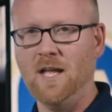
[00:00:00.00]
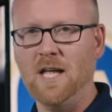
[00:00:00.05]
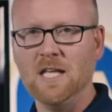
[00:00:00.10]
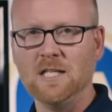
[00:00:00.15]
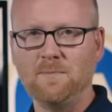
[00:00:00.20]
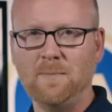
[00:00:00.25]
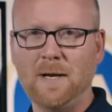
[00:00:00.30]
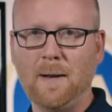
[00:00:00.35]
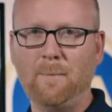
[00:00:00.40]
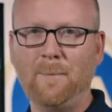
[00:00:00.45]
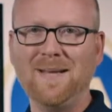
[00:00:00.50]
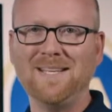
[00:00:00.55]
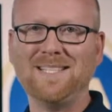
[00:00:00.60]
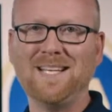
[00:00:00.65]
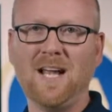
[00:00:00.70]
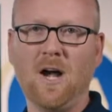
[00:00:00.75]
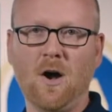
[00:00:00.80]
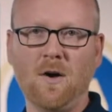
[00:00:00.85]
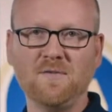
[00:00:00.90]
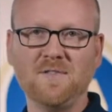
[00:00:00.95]
It's been a busy
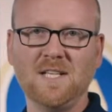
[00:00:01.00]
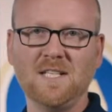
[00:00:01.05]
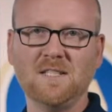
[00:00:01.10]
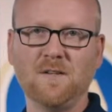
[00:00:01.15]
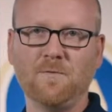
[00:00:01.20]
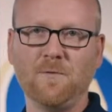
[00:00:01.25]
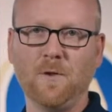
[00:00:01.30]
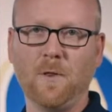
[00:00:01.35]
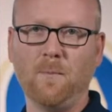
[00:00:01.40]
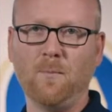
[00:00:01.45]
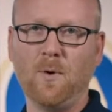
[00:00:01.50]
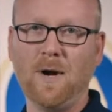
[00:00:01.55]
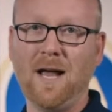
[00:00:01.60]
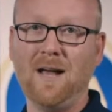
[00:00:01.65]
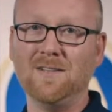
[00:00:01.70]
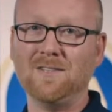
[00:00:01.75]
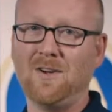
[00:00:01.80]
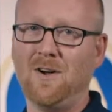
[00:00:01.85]
offseason for the Browns.